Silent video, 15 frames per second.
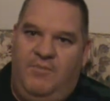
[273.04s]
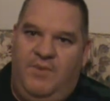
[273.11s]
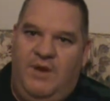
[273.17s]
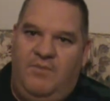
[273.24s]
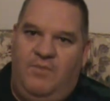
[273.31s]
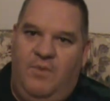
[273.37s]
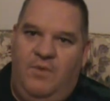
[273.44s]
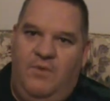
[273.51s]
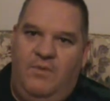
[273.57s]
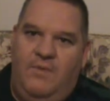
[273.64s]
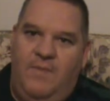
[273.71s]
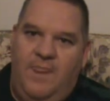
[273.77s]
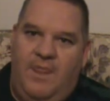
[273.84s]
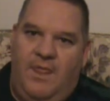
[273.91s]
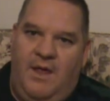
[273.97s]

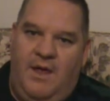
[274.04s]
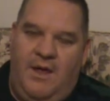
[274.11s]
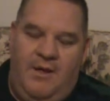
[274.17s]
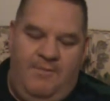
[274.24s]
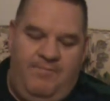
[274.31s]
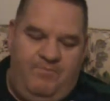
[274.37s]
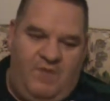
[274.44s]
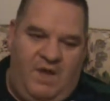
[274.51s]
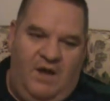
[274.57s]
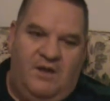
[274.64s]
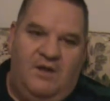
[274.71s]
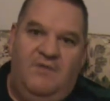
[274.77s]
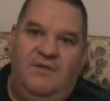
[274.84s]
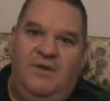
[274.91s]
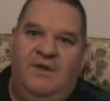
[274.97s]
People,
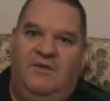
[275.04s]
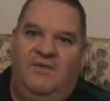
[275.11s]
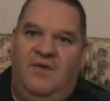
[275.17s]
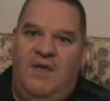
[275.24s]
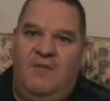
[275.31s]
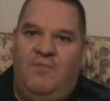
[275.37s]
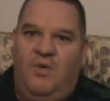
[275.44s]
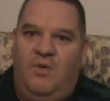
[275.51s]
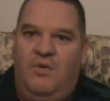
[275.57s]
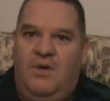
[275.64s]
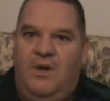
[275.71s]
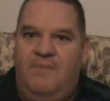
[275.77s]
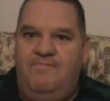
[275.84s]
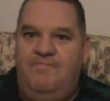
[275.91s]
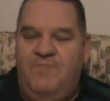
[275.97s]
I'll give you an
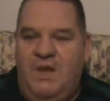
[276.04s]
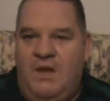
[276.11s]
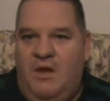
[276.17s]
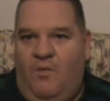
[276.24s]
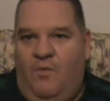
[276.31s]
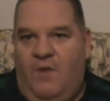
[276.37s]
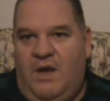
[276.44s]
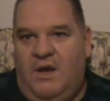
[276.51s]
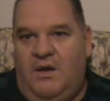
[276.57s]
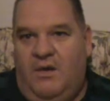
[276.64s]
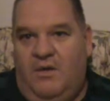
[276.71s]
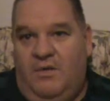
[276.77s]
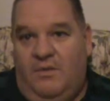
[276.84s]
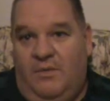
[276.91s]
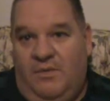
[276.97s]
example. When
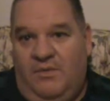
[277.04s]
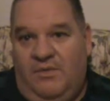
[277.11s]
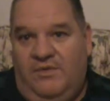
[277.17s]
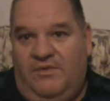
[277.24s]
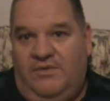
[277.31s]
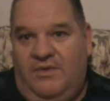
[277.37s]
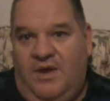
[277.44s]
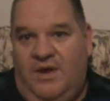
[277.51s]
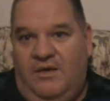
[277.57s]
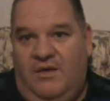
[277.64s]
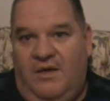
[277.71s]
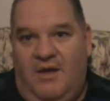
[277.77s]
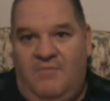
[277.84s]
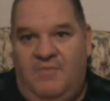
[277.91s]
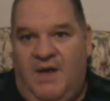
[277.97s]
I was
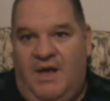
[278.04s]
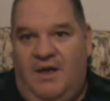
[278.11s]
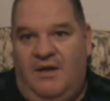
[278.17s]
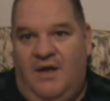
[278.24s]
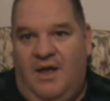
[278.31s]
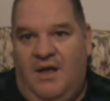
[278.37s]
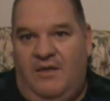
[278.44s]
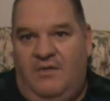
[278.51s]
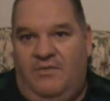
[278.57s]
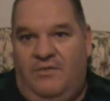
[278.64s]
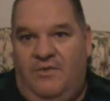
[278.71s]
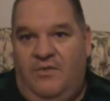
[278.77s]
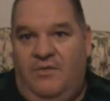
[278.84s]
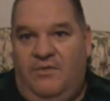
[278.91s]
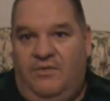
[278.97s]
about
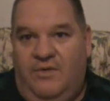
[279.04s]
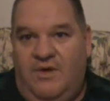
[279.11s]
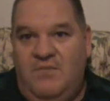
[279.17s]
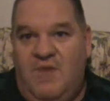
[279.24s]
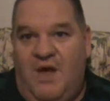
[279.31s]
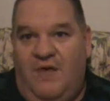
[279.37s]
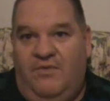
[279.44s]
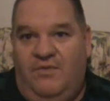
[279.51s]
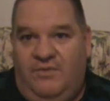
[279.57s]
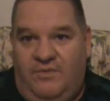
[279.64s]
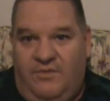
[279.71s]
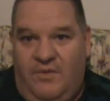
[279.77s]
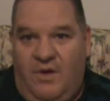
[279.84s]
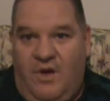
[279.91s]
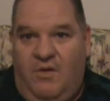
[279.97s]
2 or 3
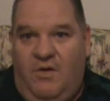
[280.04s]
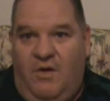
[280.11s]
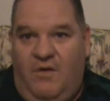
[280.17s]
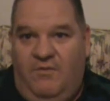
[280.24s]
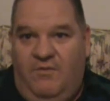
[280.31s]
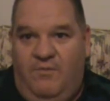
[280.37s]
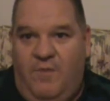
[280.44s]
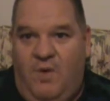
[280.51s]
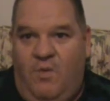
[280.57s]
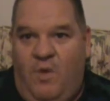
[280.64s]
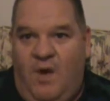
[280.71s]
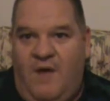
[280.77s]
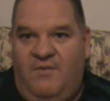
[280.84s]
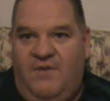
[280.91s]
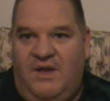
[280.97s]
months, my
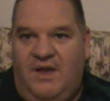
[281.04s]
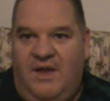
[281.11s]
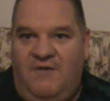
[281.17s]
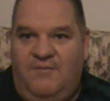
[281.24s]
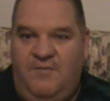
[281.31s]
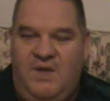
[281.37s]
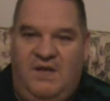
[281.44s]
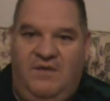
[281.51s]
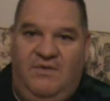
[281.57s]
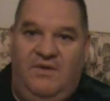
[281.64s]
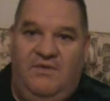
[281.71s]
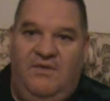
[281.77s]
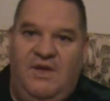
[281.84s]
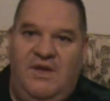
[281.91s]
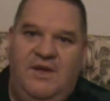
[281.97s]
wife had left me
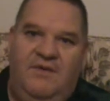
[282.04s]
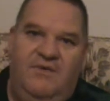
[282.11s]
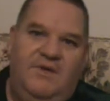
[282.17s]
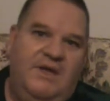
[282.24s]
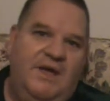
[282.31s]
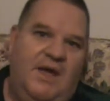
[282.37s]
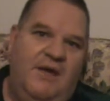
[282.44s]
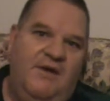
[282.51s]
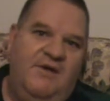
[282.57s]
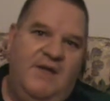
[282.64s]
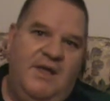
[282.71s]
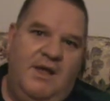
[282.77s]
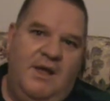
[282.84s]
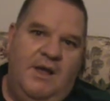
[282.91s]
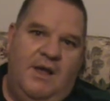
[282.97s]
16 years ago.
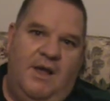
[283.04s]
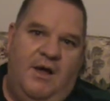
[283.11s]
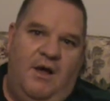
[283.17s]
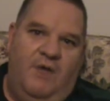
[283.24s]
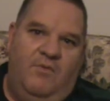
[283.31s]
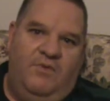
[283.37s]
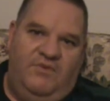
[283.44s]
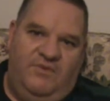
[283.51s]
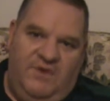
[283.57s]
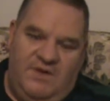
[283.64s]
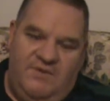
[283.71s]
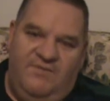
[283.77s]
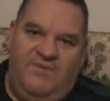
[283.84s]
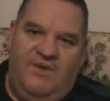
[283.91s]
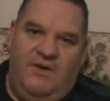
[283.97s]
I was
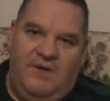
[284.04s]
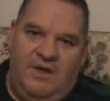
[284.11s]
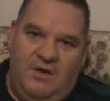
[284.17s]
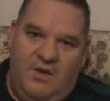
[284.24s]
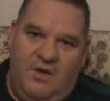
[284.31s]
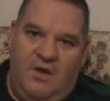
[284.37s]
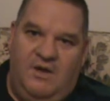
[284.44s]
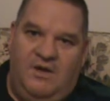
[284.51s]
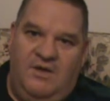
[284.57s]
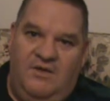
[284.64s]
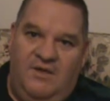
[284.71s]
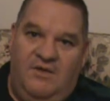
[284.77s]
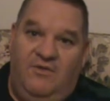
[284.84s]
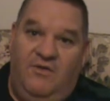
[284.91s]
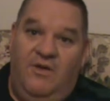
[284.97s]
in very hurt
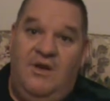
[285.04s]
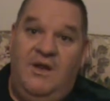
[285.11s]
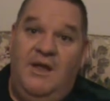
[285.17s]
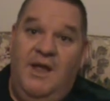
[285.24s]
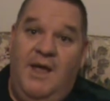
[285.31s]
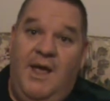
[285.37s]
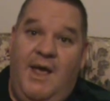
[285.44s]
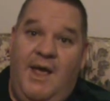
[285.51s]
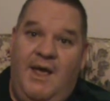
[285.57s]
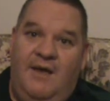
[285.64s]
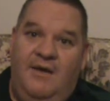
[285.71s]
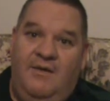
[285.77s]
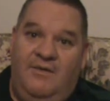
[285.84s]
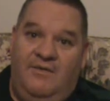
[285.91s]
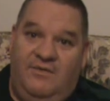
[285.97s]
condition,
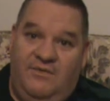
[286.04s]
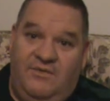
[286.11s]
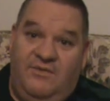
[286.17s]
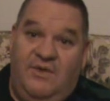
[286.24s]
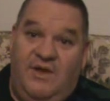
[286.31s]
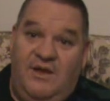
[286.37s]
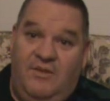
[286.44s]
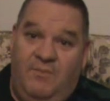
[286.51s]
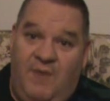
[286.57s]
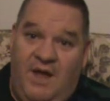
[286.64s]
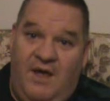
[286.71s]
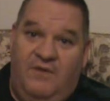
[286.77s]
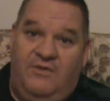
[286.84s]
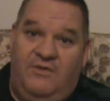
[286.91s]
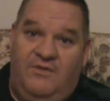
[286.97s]
and this senior
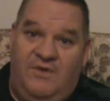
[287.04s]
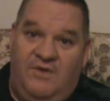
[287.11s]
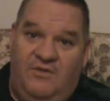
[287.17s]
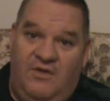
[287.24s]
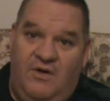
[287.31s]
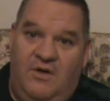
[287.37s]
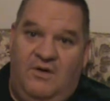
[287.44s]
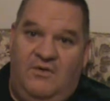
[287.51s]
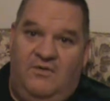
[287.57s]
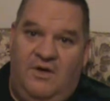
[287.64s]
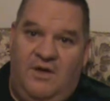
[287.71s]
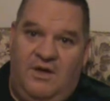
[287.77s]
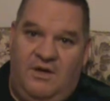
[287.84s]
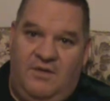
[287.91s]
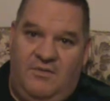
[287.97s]
pastor of a church,